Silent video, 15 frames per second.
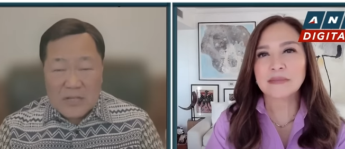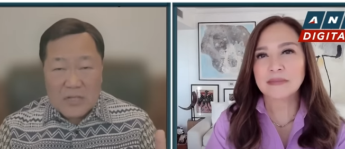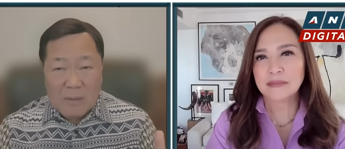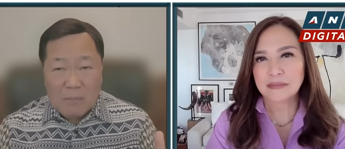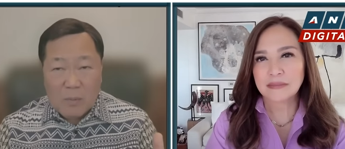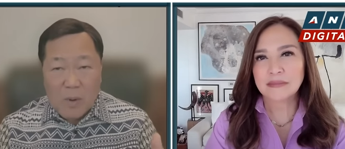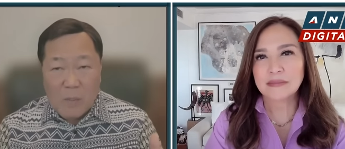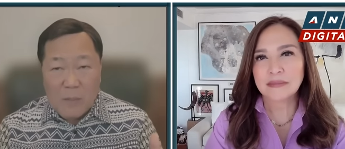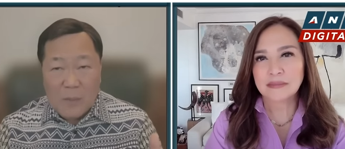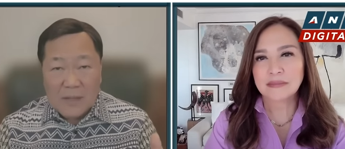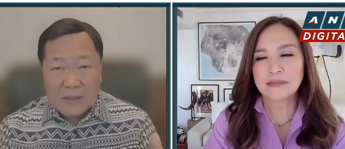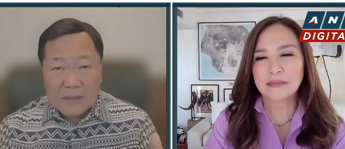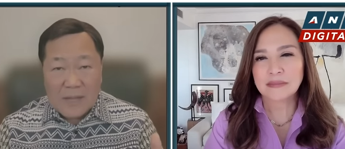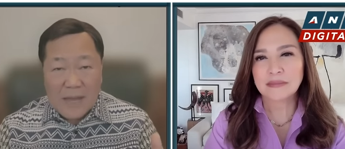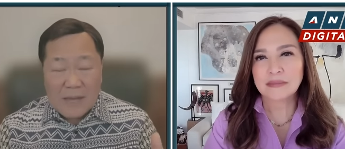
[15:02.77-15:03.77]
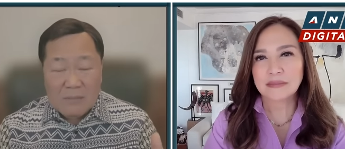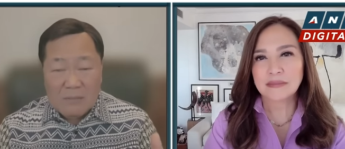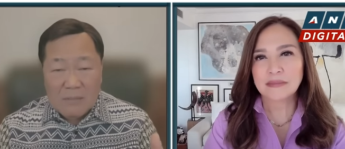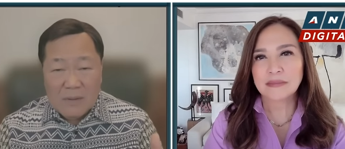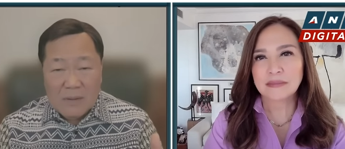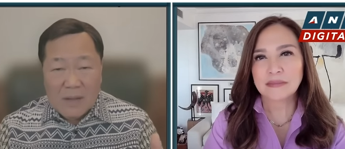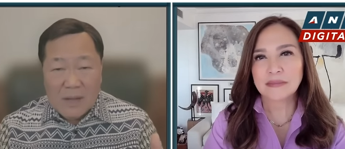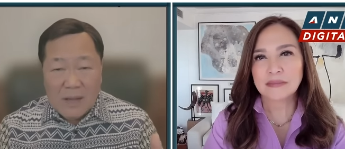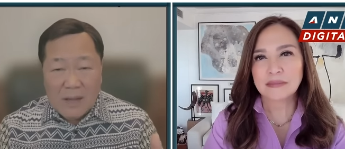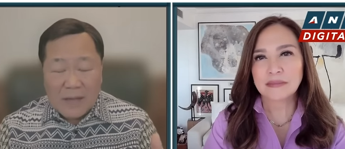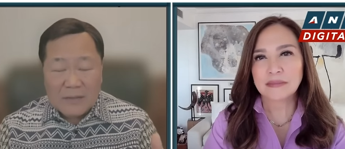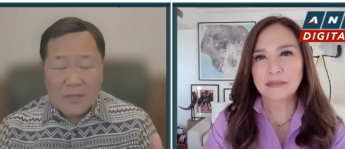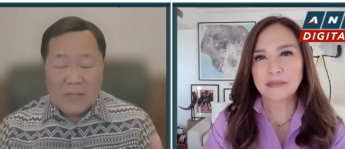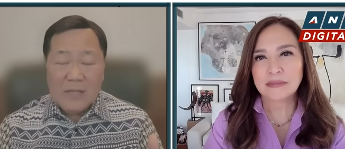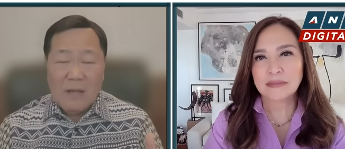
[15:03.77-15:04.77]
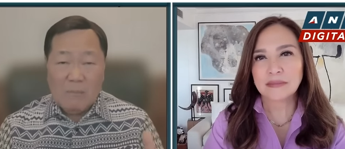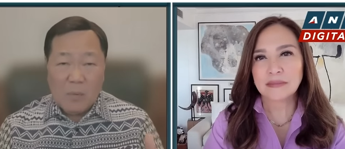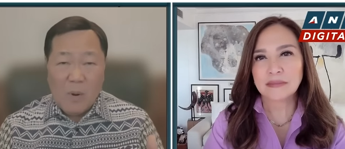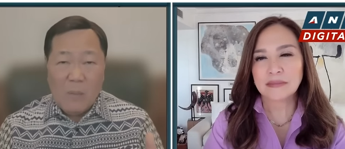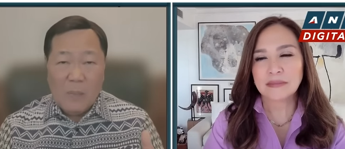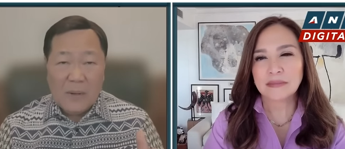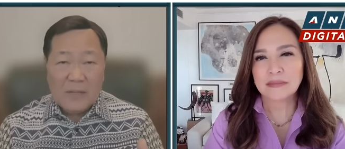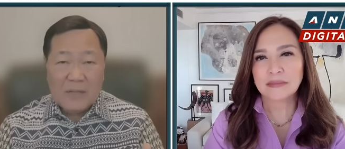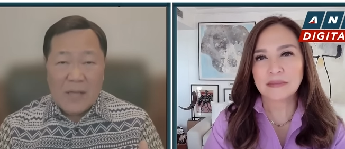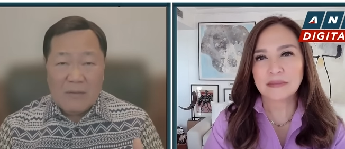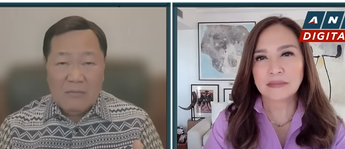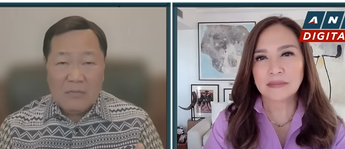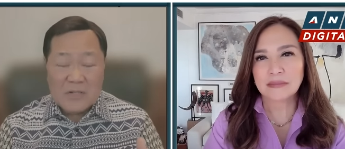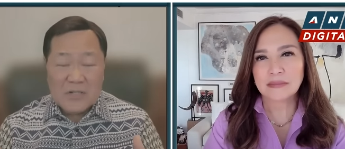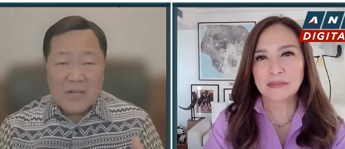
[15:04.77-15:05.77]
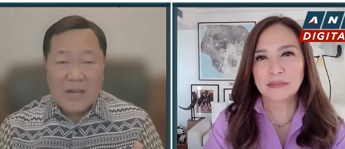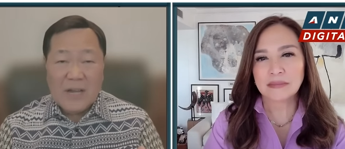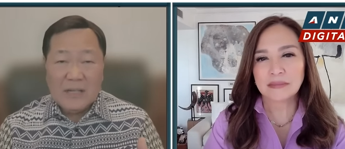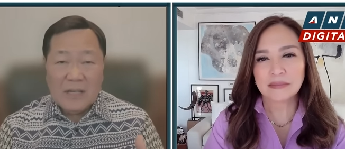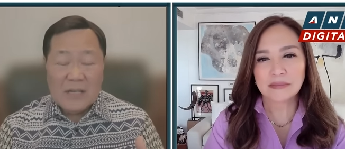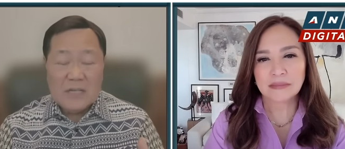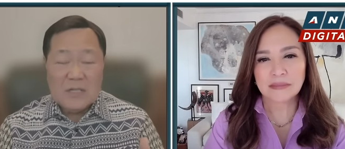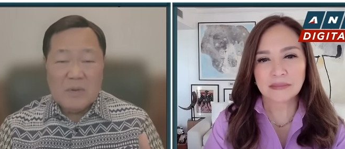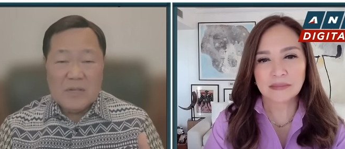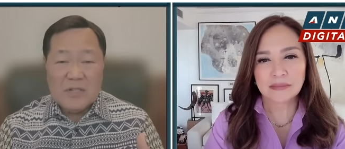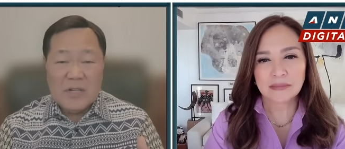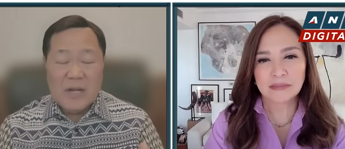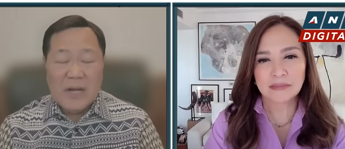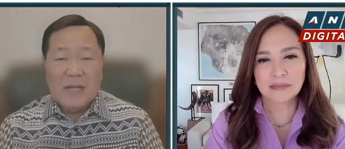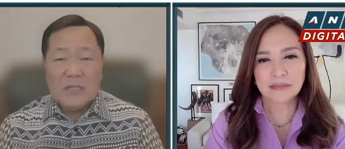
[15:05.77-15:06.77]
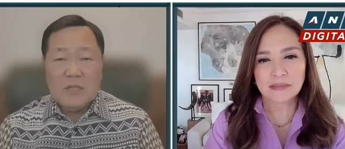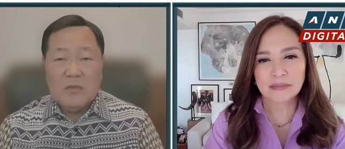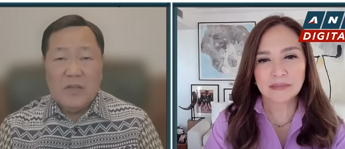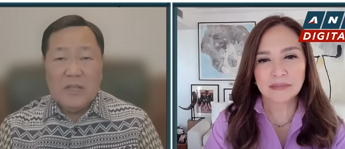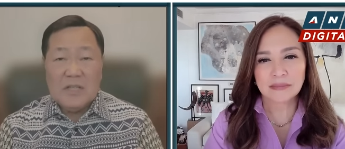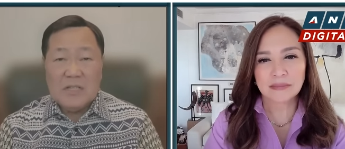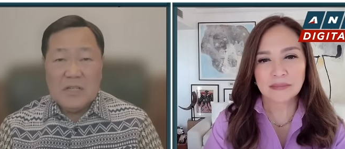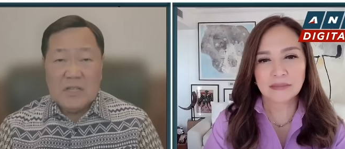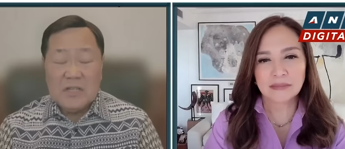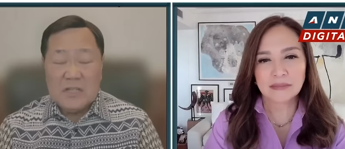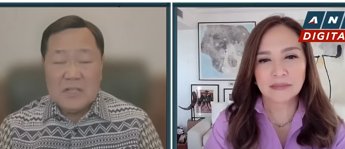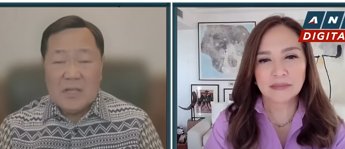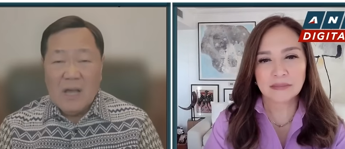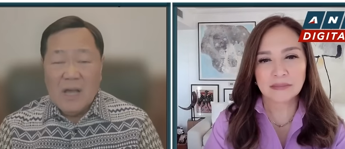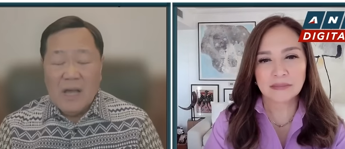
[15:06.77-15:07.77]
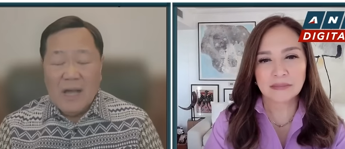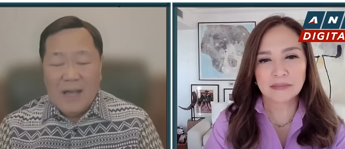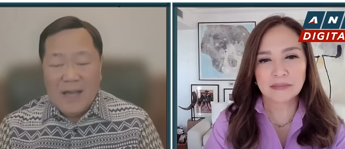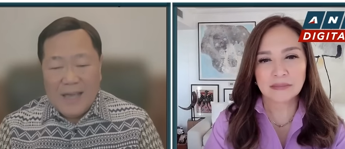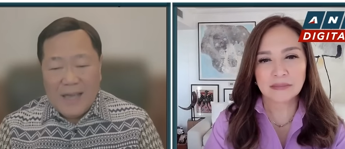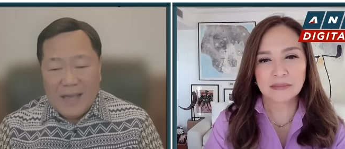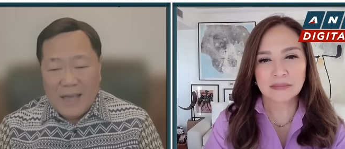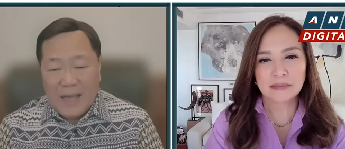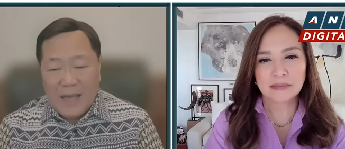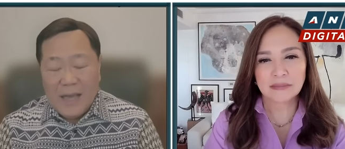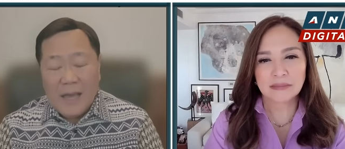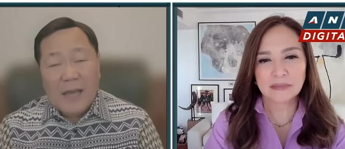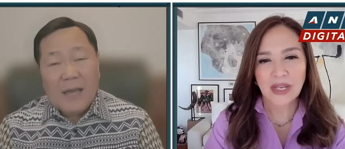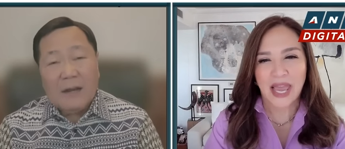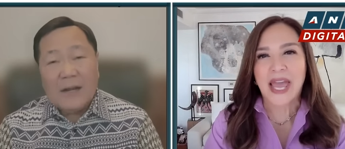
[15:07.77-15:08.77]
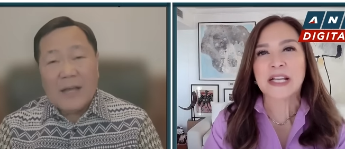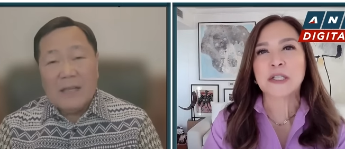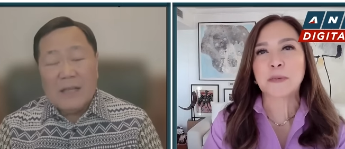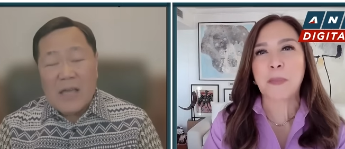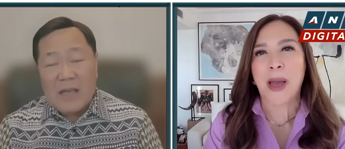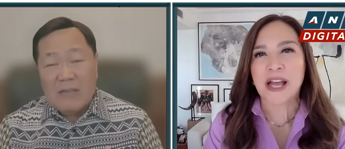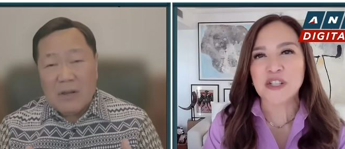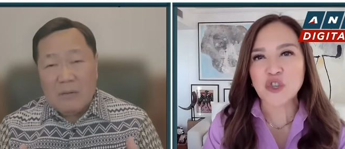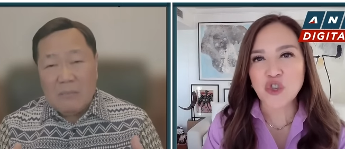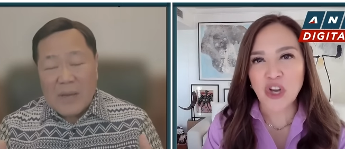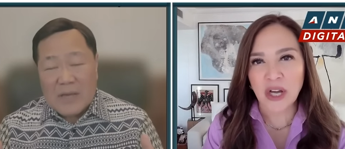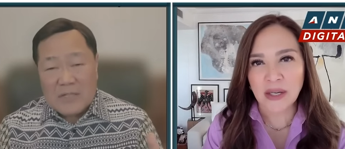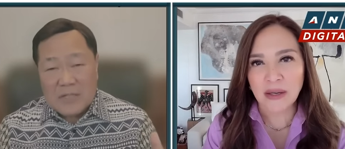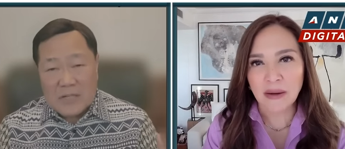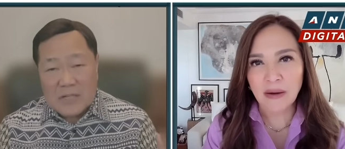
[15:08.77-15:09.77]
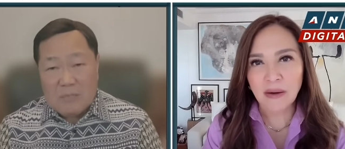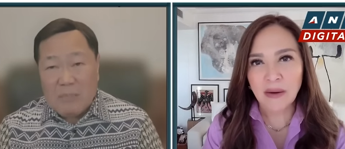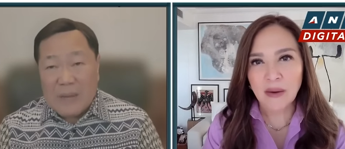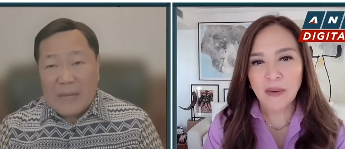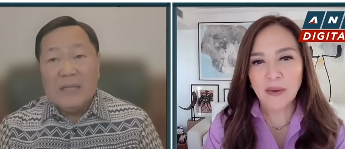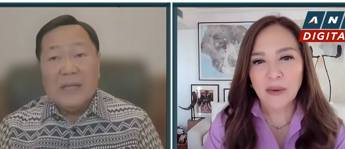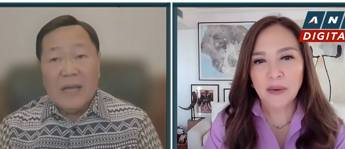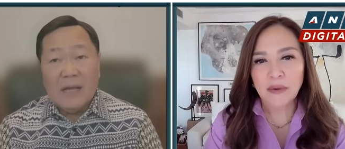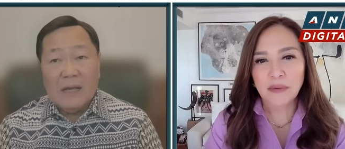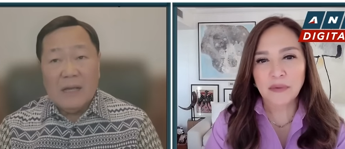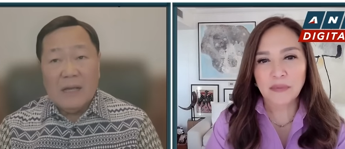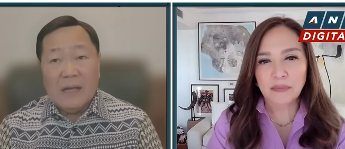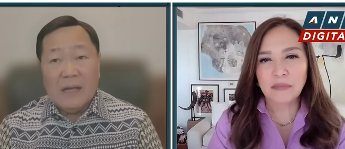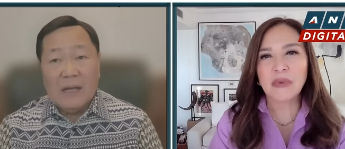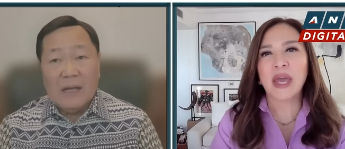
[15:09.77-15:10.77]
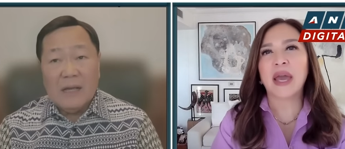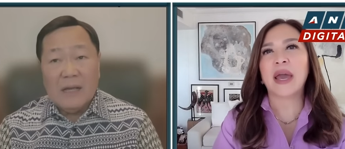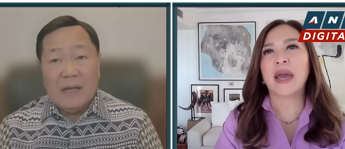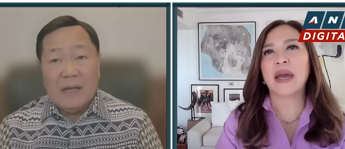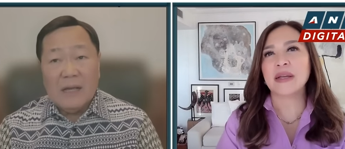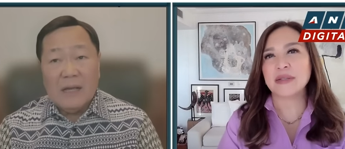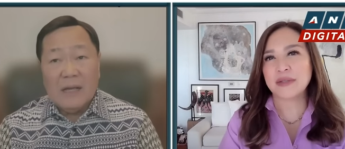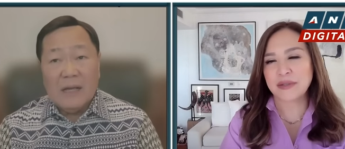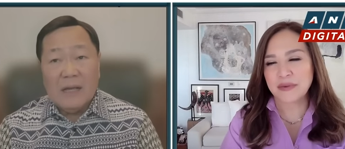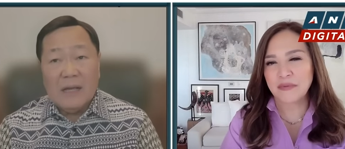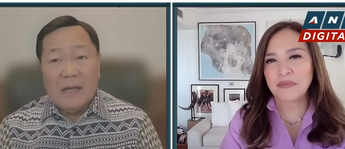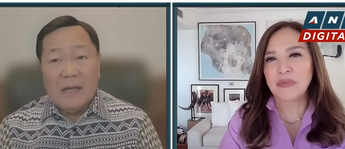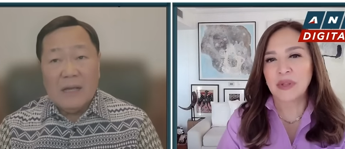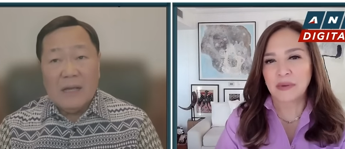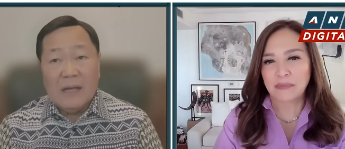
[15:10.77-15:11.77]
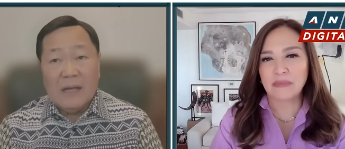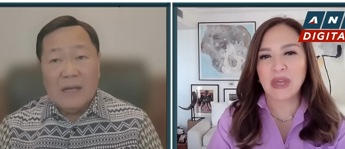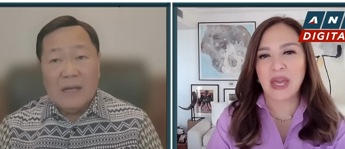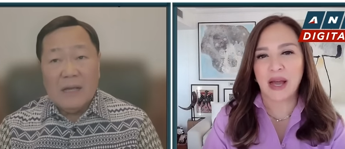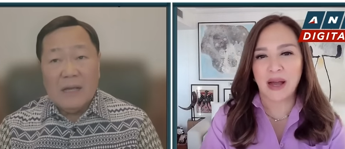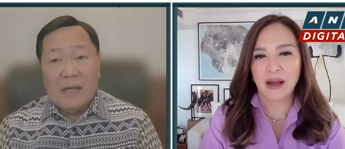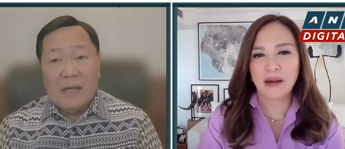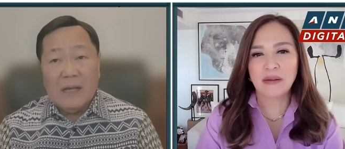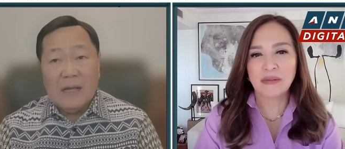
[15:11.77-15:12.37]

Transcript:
Speaker 1: the appropriate time? I think the appropriate time for China is when China's finished its air
Speaker 2: and naval bases building. Yes. Yeah.